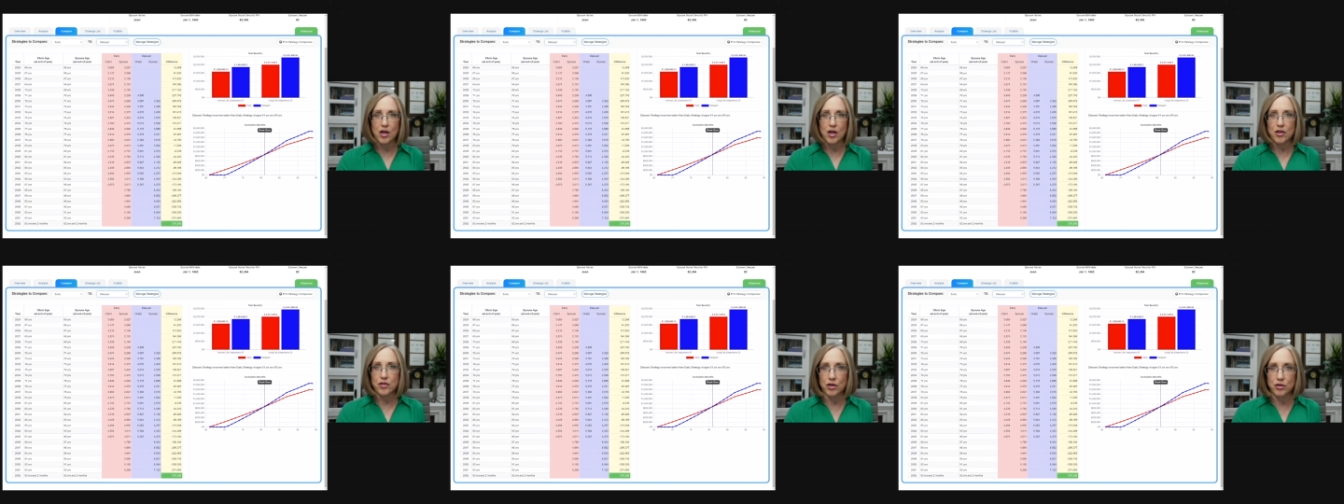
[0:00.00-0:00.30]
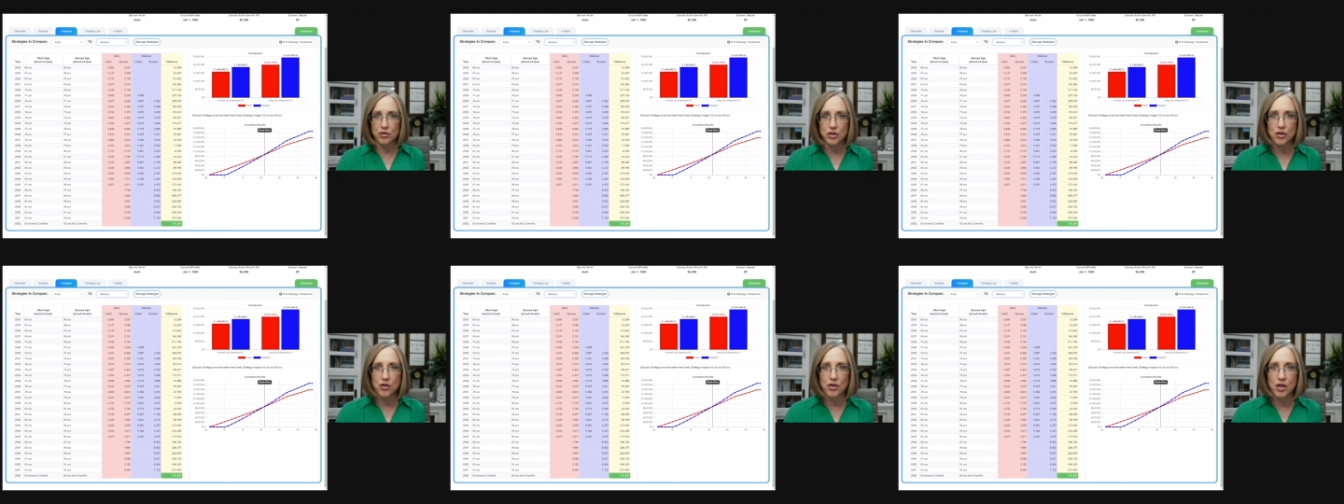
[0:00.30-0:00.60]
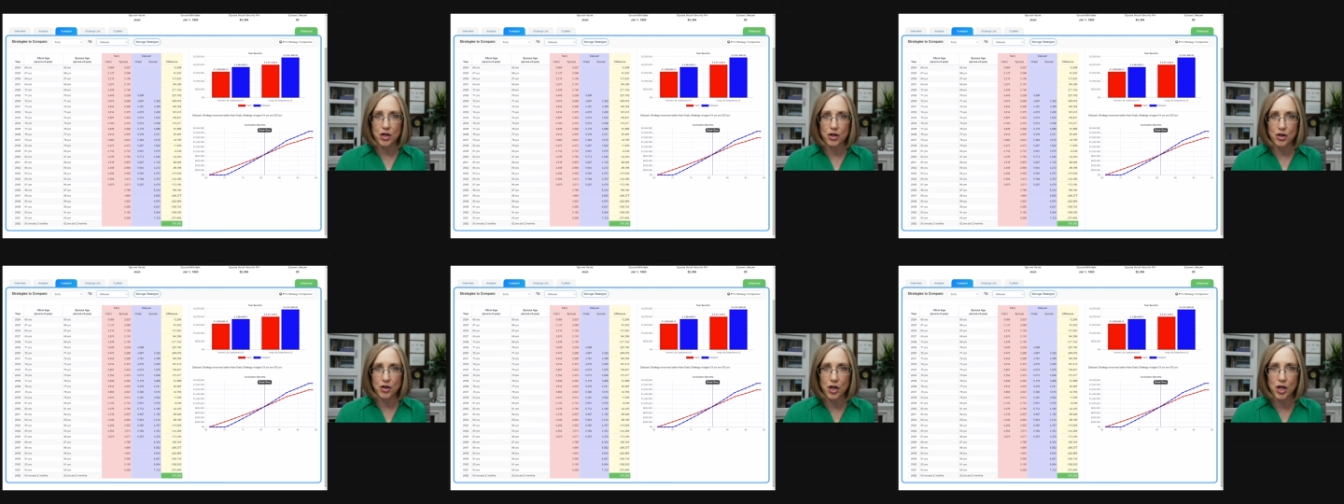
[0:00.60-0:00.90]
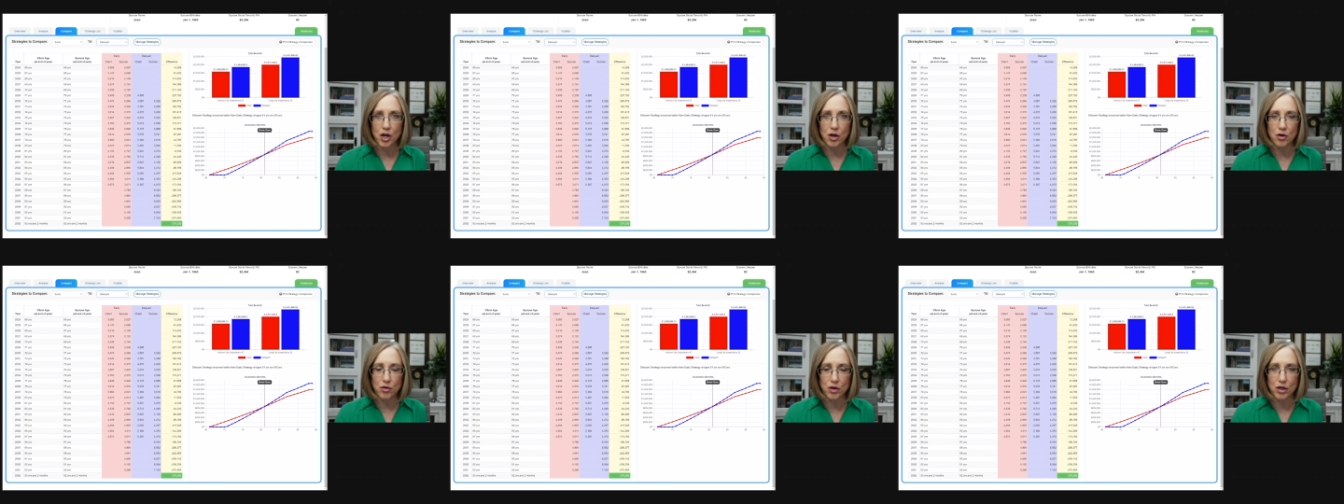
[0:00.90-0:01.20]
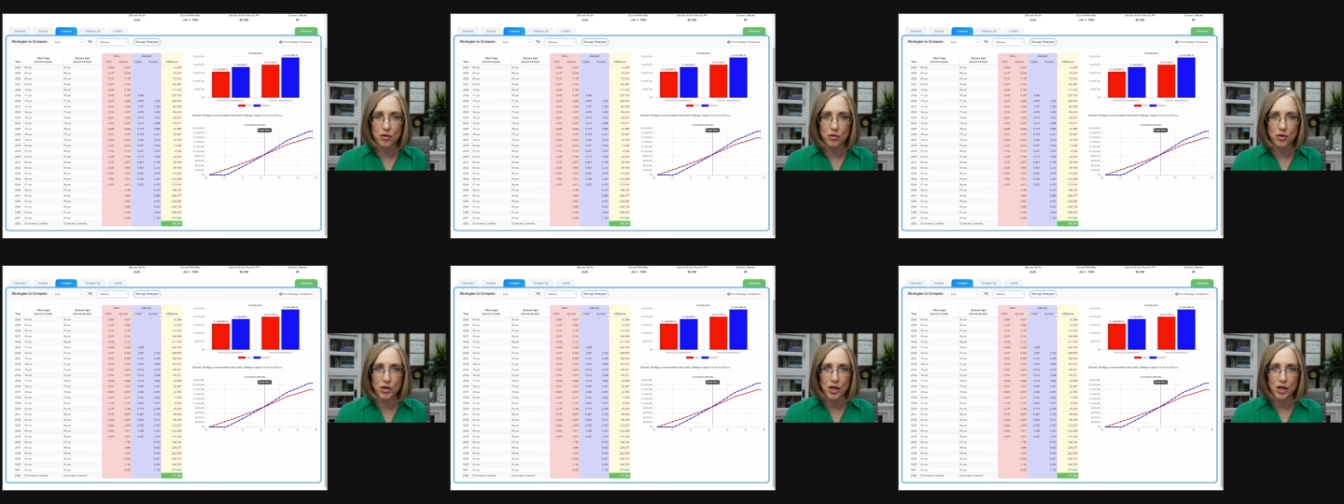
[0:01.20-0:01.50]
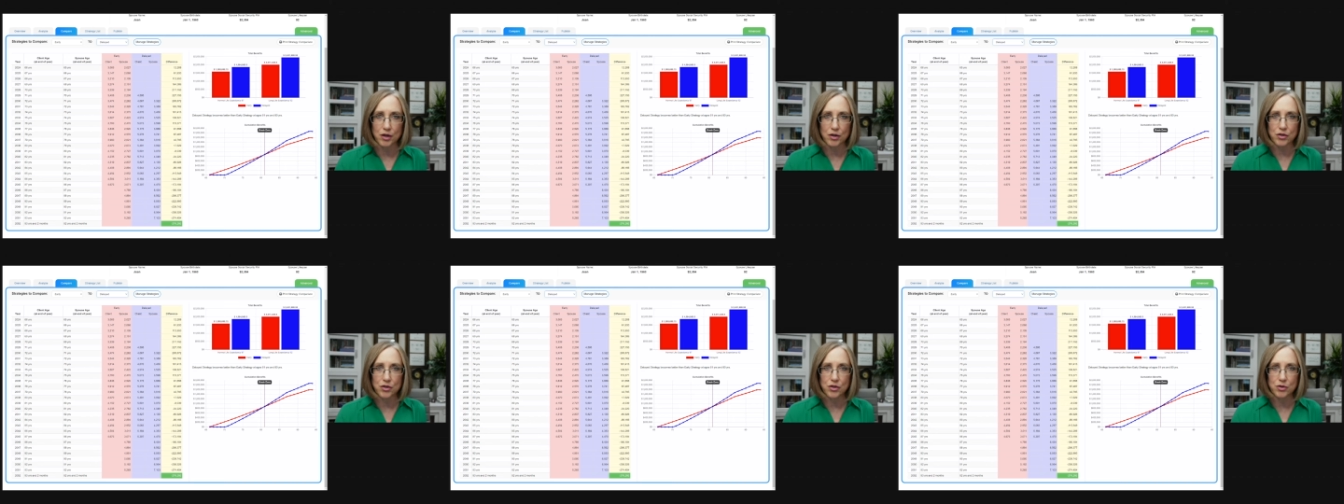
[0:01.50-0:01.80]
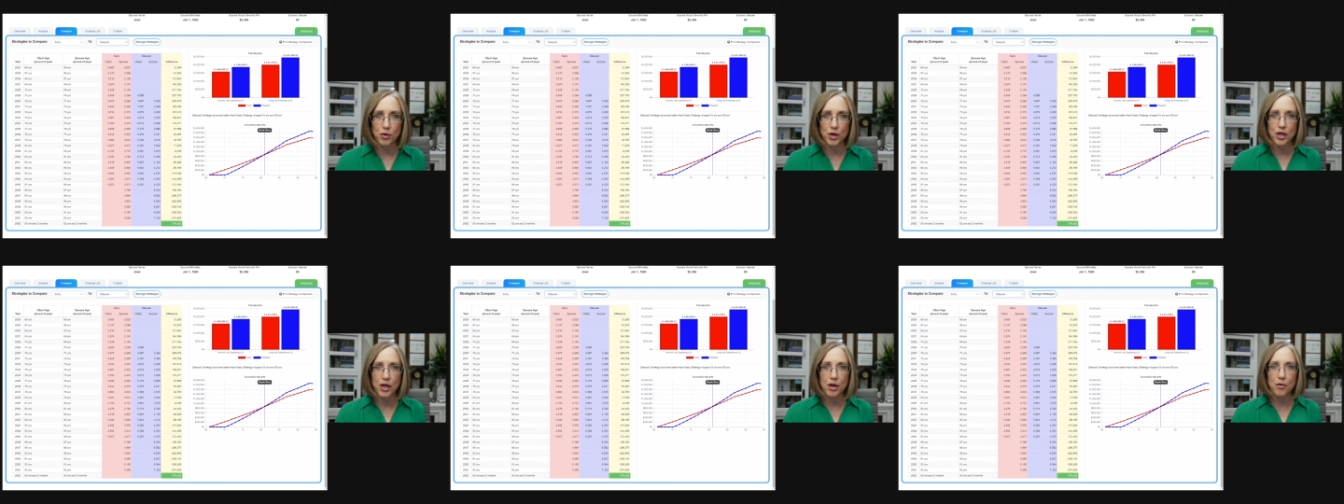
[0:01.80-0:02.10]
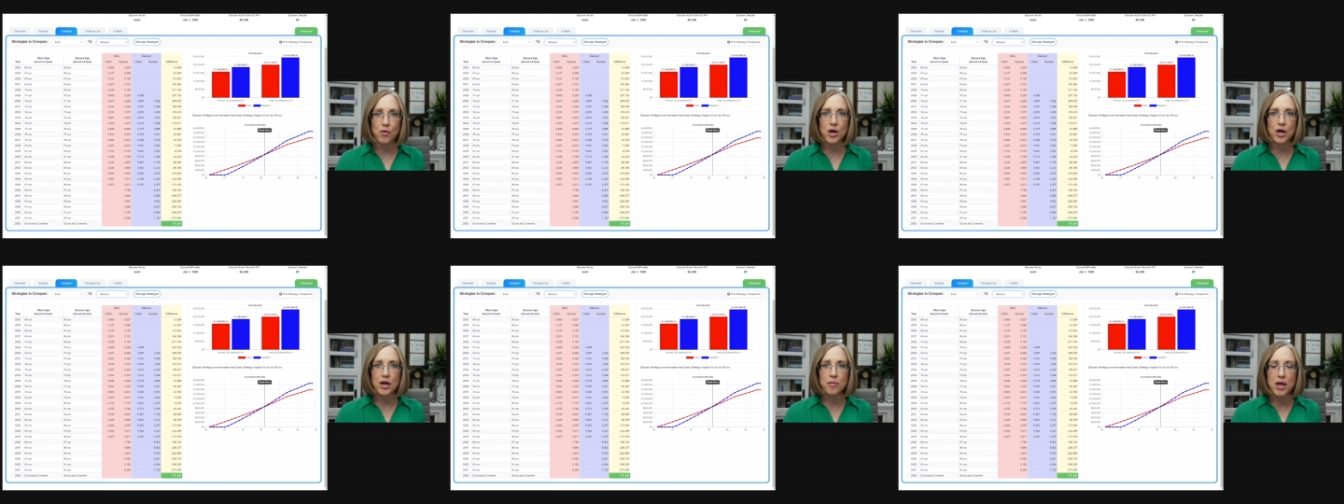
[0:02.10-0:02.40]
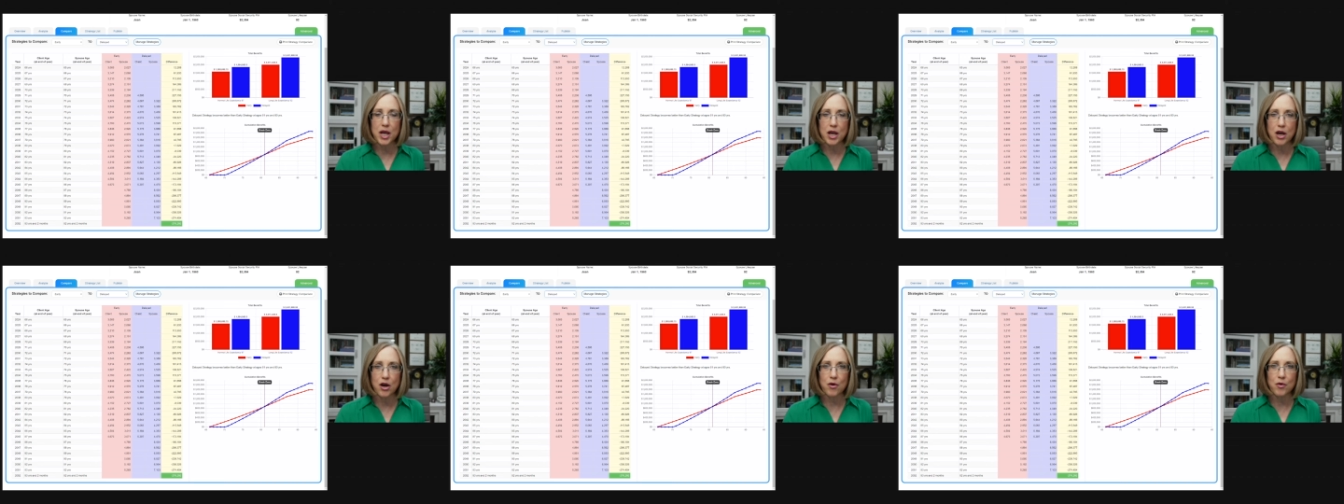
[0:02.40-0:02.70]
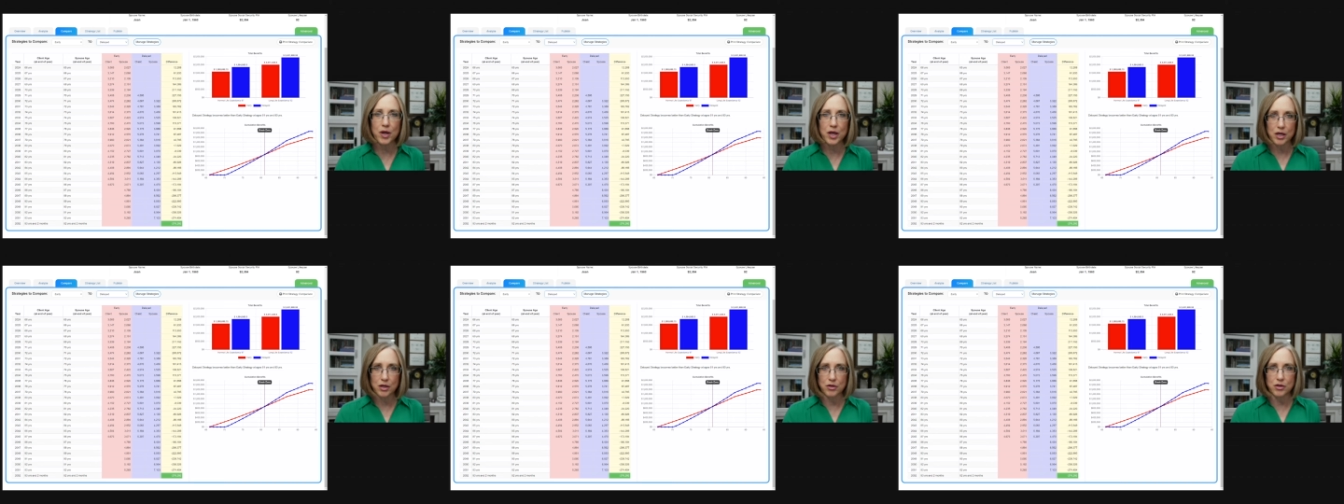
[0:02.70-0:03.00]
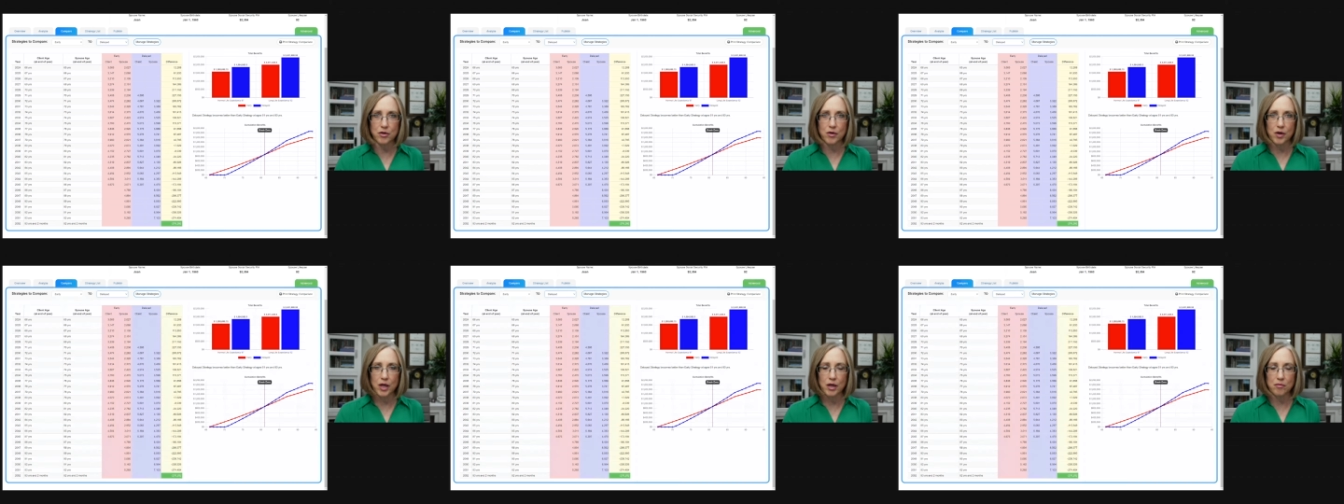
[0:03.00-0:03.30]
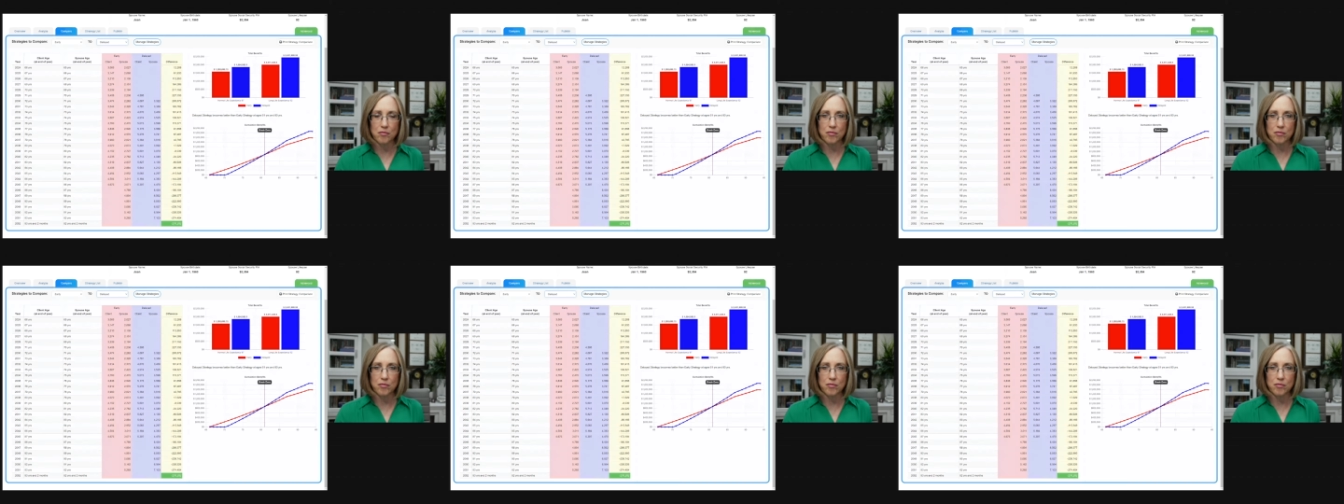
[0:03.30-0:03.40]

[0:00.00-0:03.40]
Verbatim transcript: Those are their go-go years where they want to be going and doing.